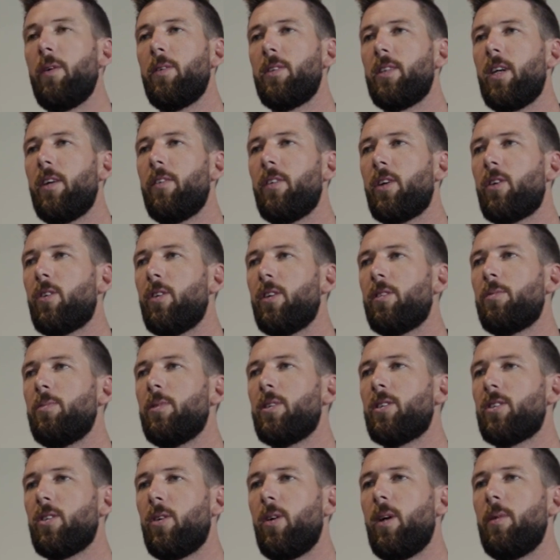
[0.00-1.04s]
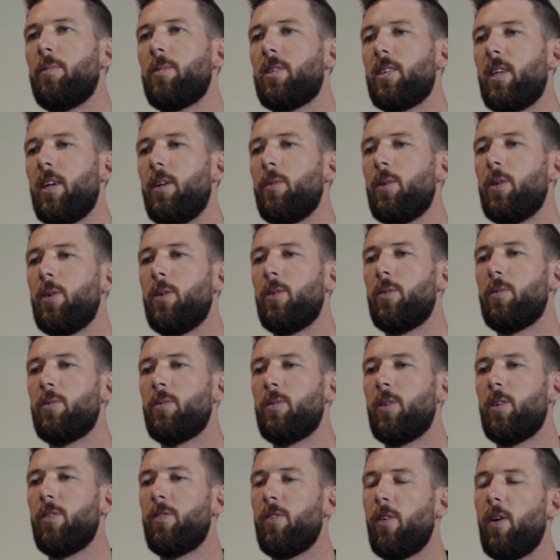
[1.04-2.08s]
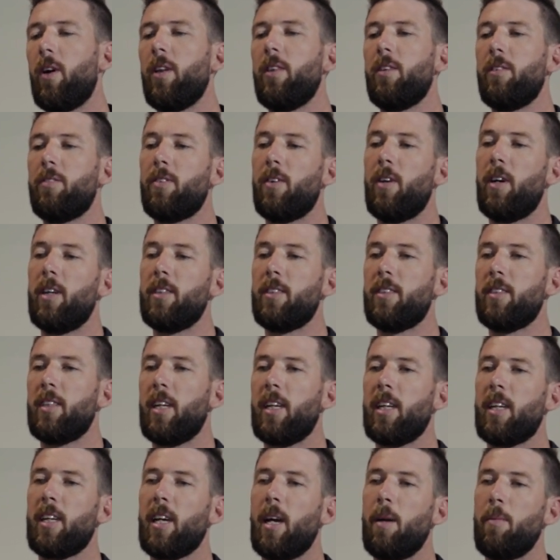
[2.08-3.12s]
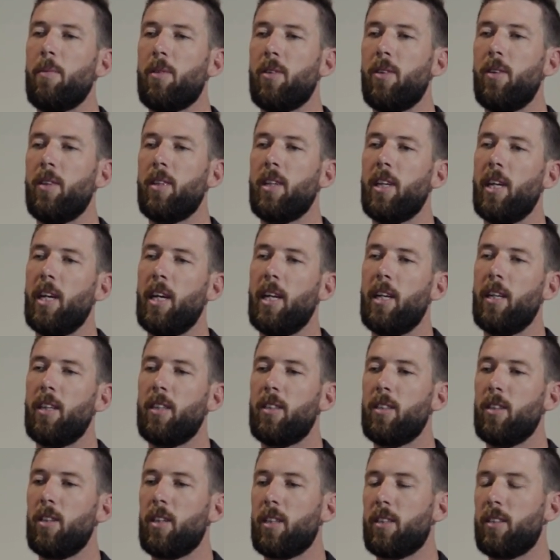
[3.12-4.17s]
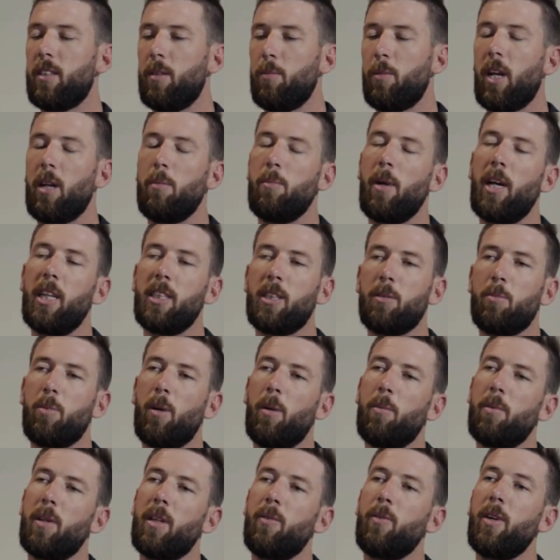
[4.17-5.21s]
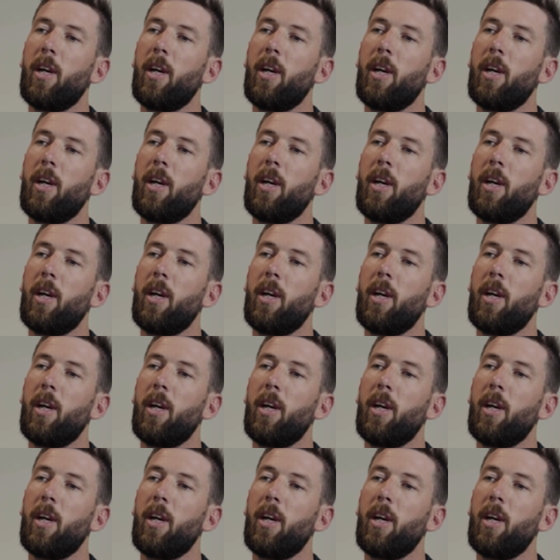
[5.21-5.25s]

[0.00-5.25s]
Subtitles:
It was over the Christmas time, so we were fighting the fires as they came through. And like I said, we only managed the property.